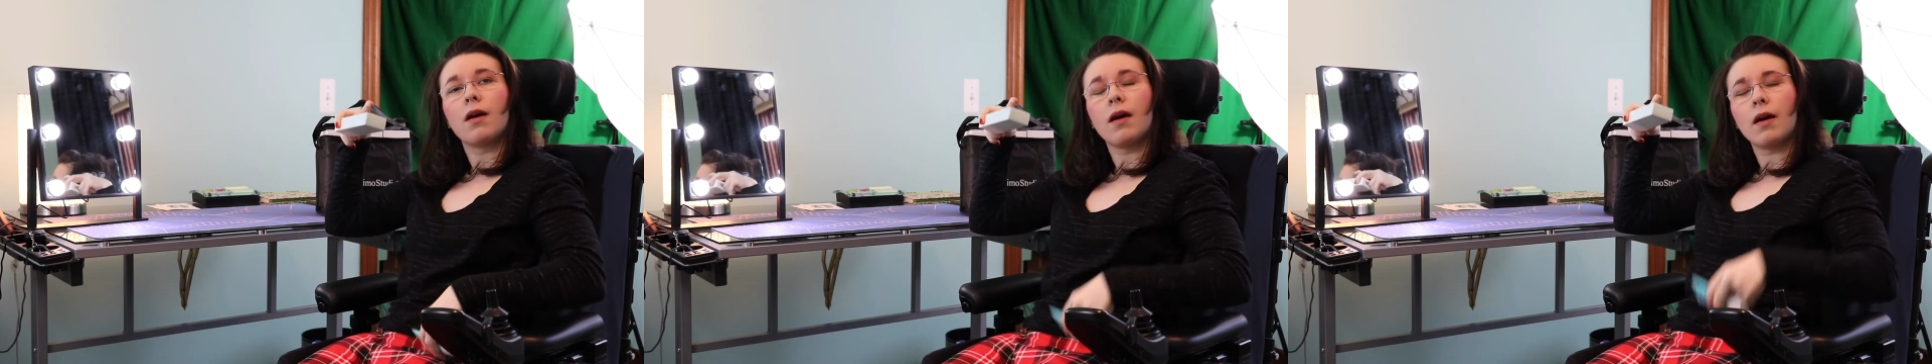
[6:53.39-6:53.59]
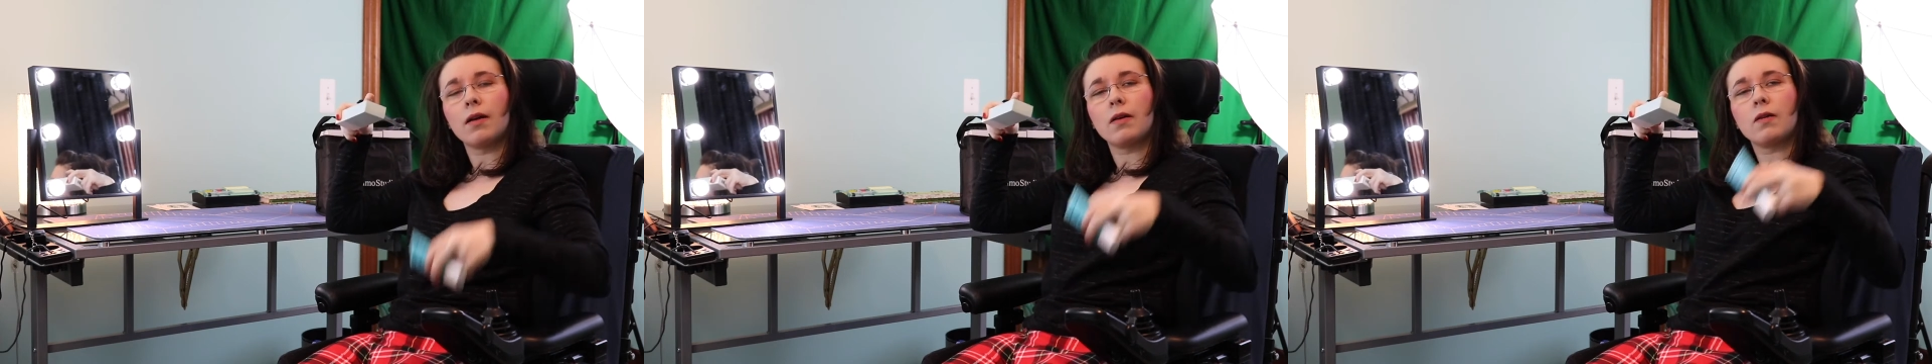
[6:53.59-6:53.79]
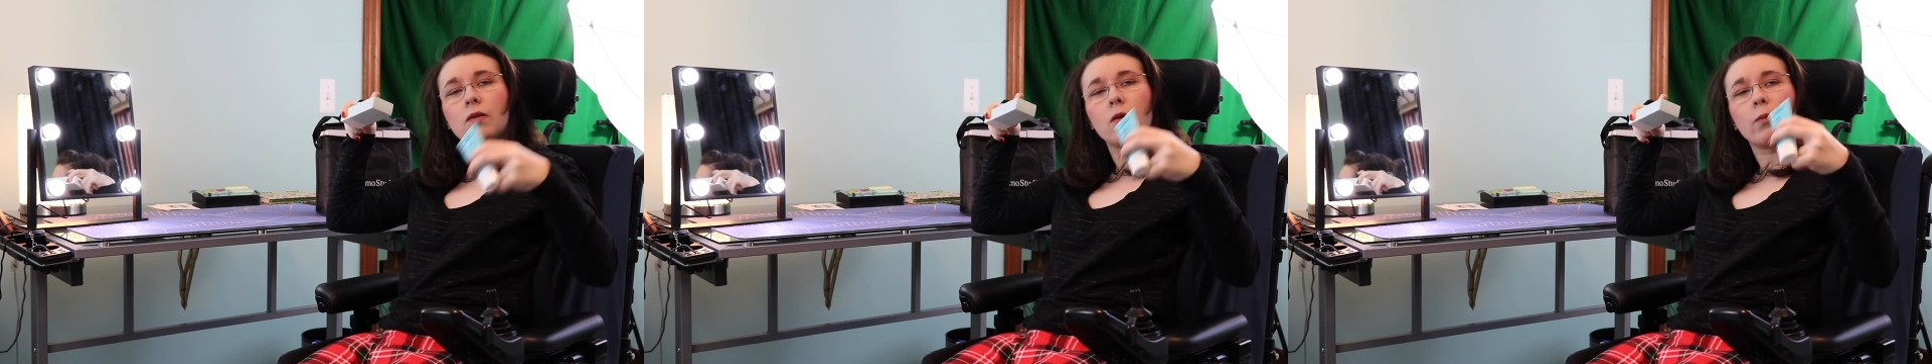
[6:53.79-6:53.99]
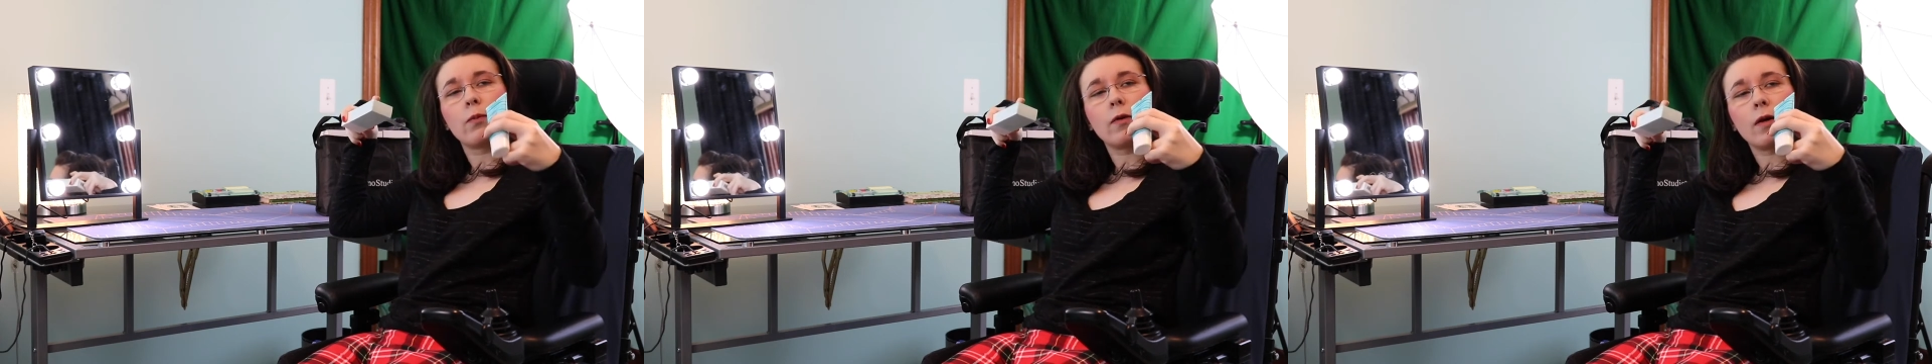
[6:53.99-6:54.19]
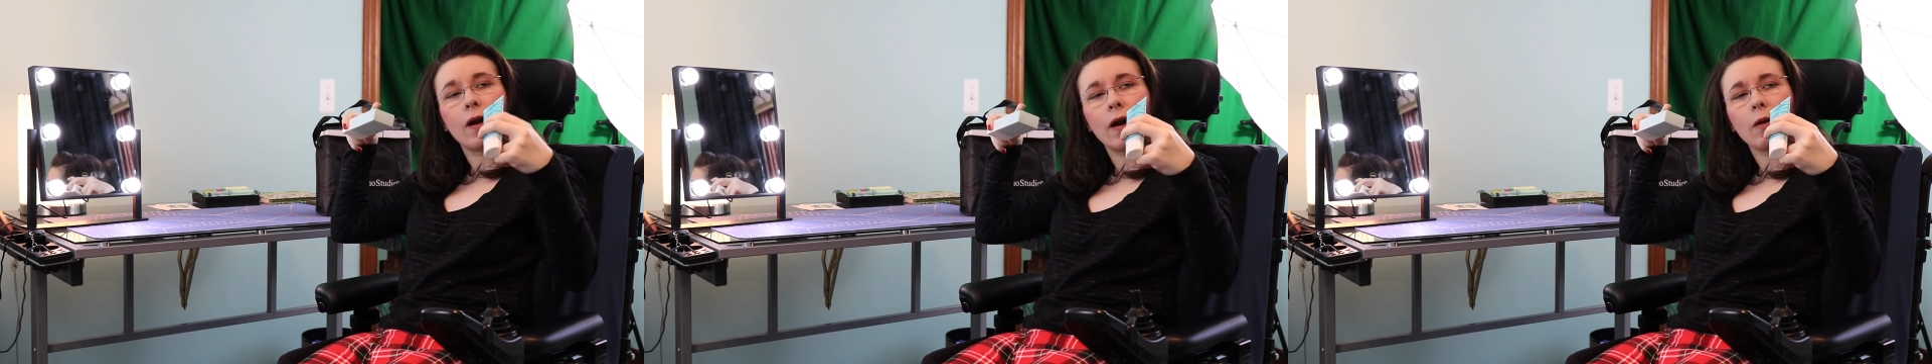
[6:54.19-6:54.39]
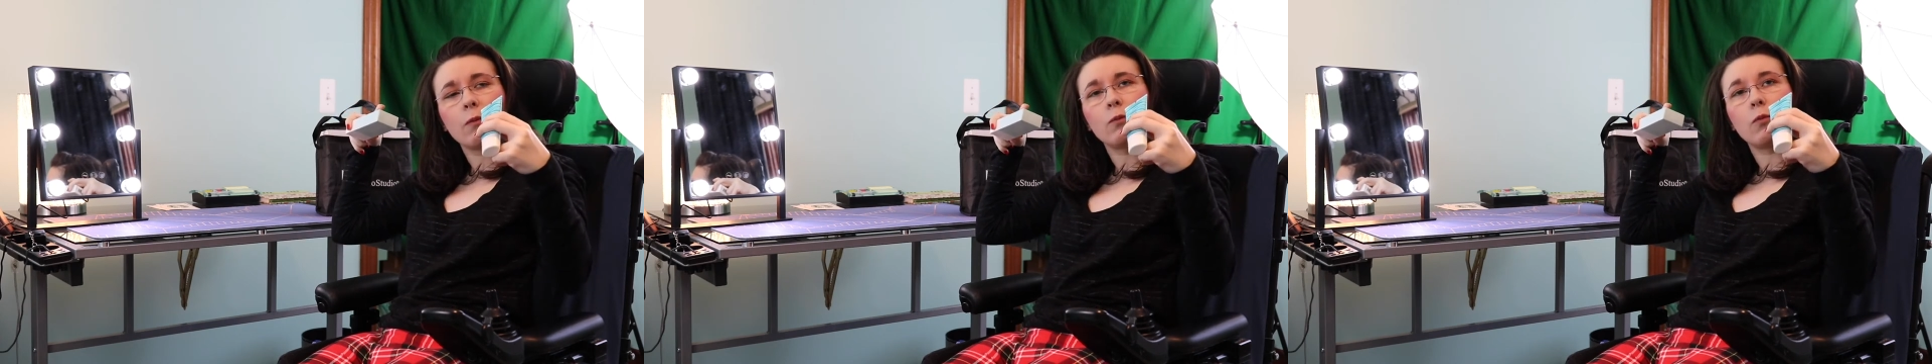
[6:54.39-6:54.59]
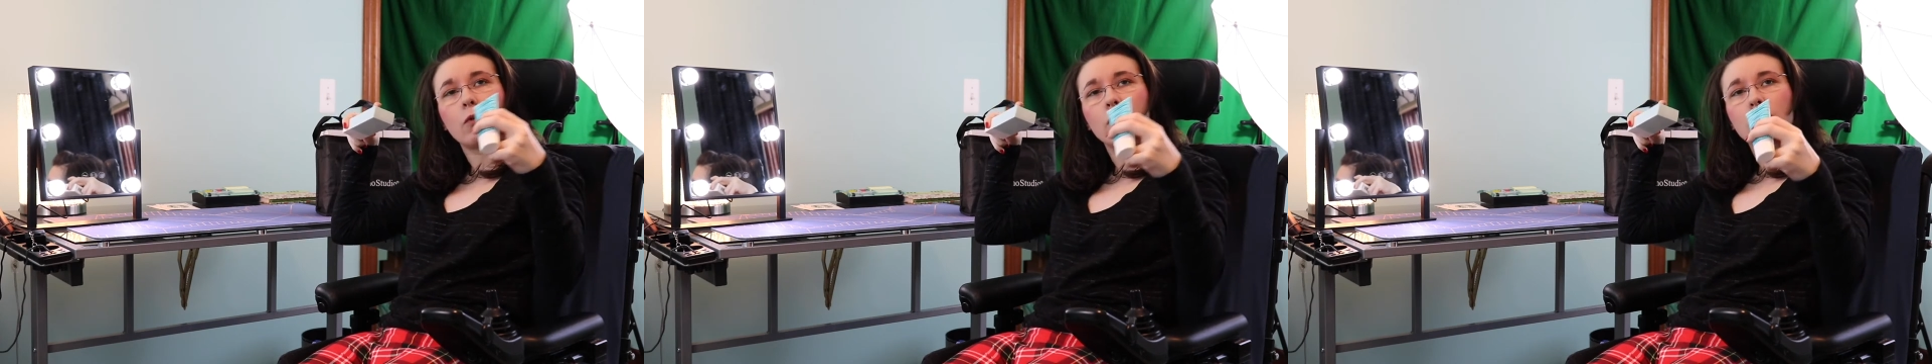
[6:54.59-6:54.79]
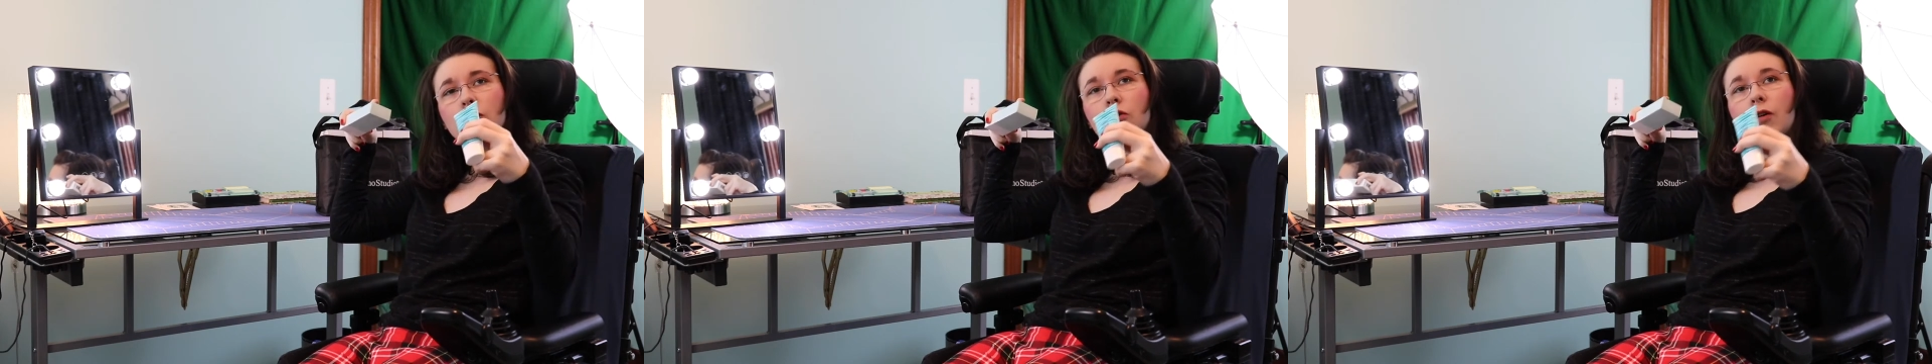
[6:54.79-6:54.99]
And it's a prime
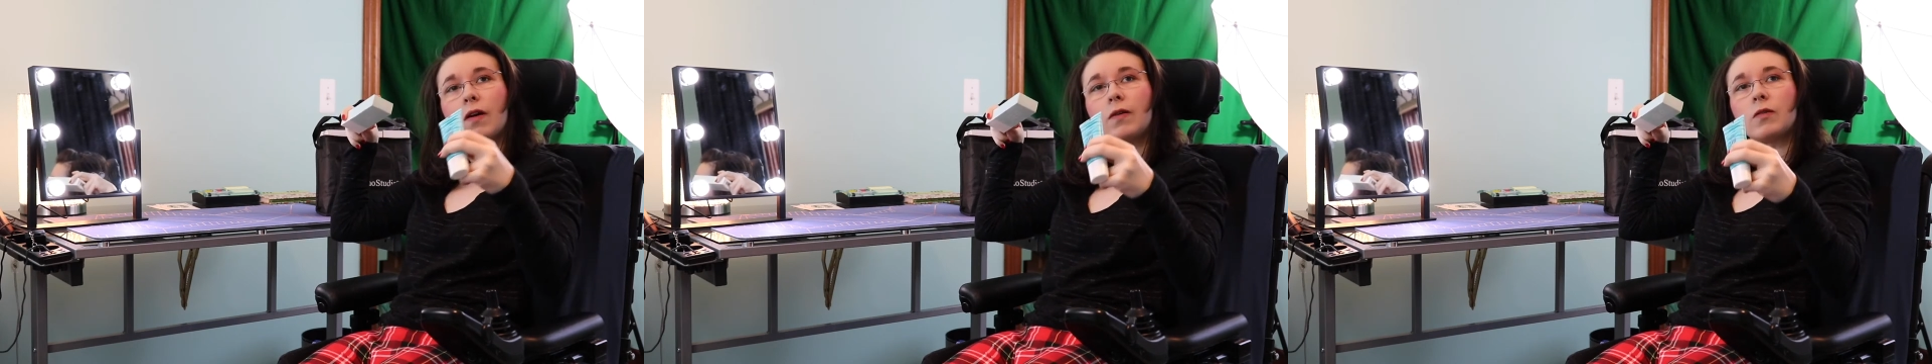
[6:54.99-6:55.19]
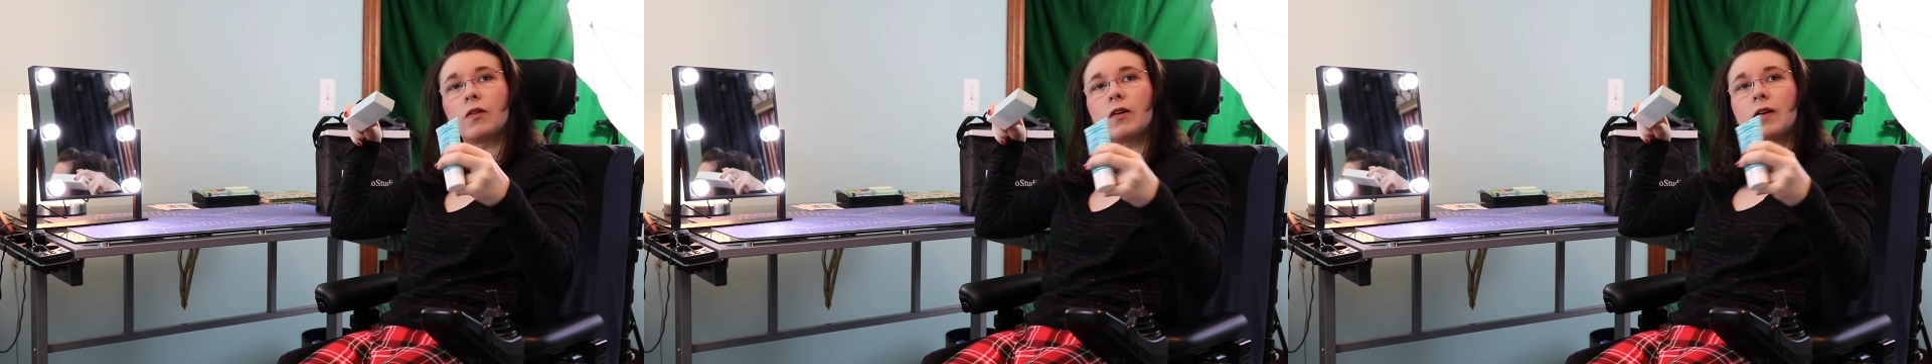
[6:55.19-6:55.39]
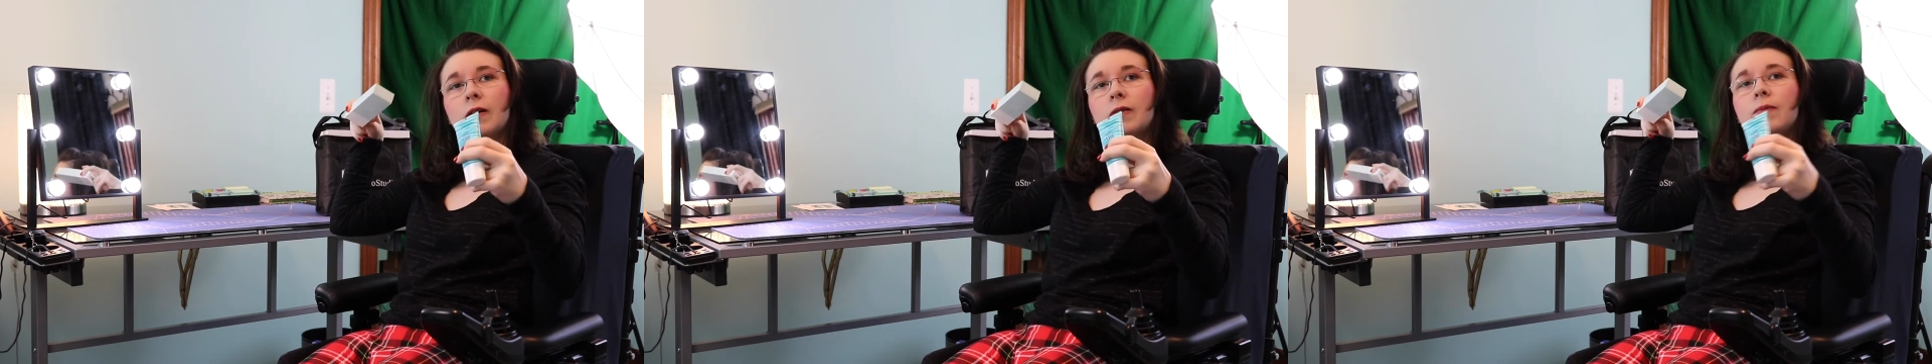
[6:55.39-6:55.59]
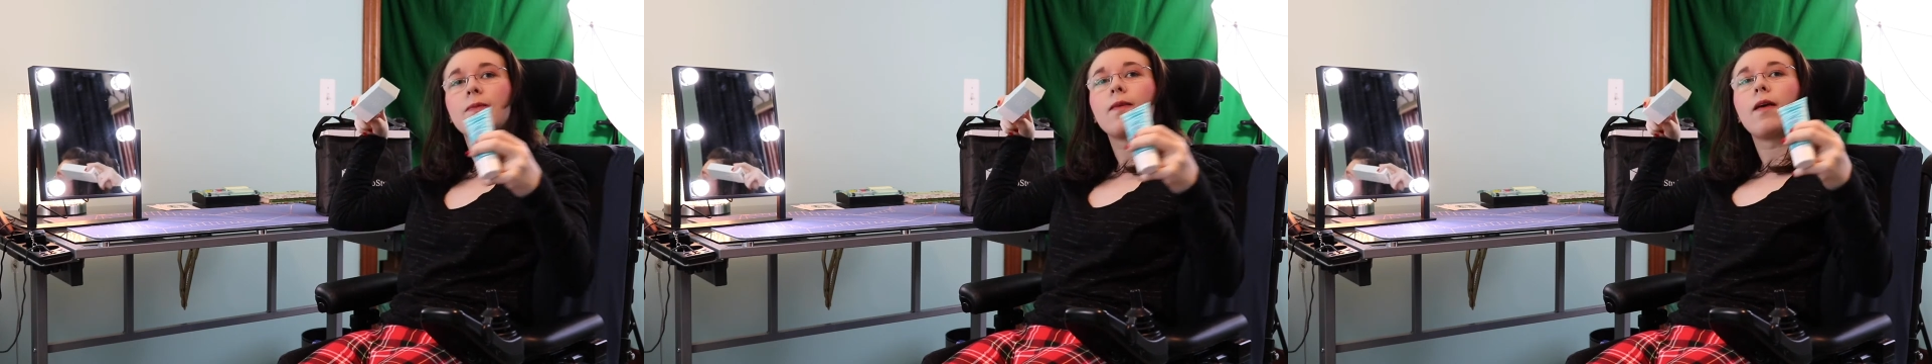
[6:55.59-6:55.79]
moisturizer because